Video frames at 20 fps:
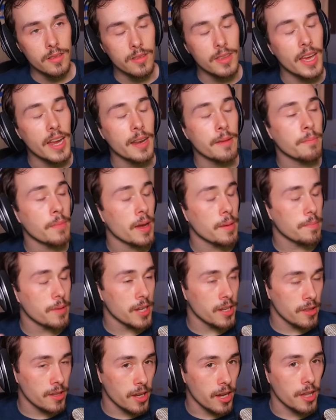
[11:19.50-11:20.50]
that it might
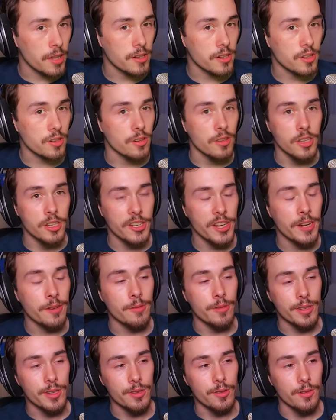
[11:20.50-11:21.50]
be in the other store, the
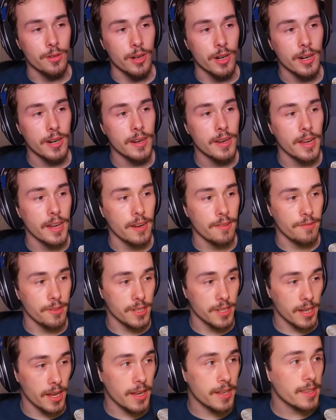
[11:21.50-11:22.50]
general store. And if
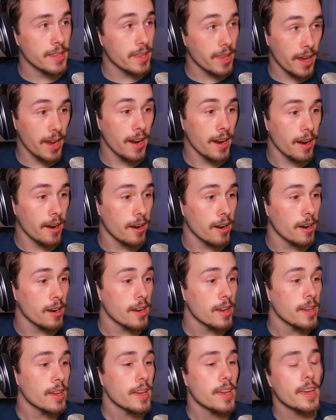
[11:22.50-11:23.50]
it's not there,
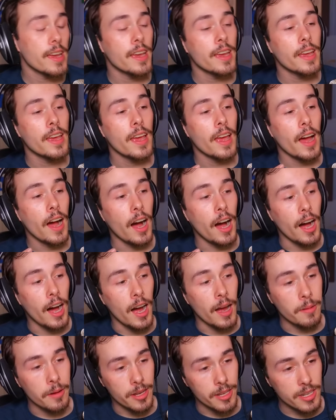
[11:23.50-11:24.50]

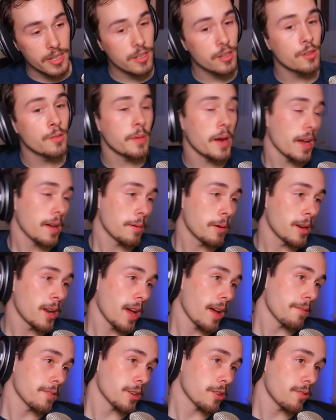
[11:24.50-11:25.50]
I assume I'm going to
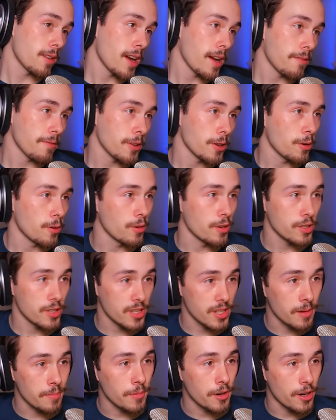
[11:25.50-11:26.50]
have to craft it or it's
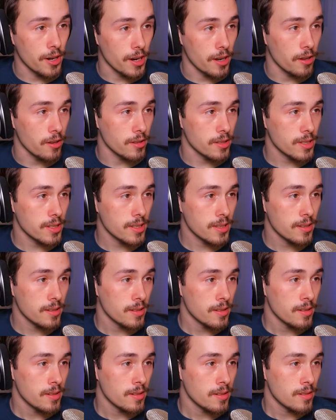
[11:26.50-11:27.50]
somewhere else.
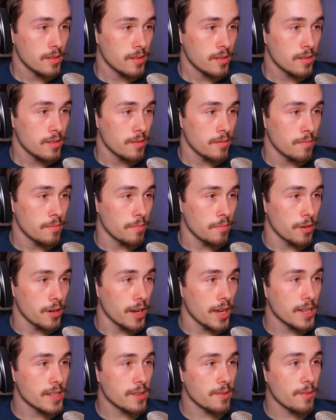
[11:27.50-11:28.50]
But
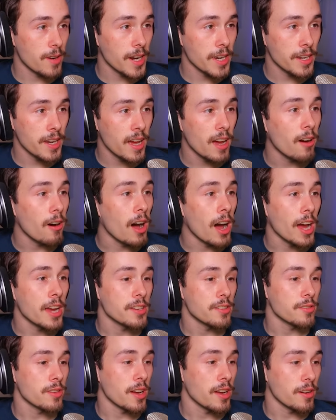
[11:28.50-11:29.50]
as of right now, I
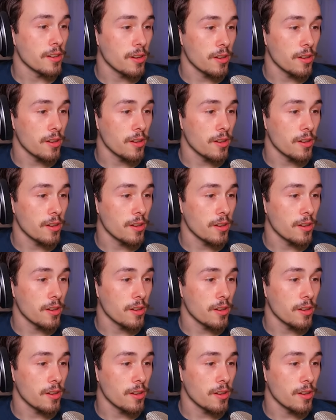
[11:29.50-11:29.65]
do not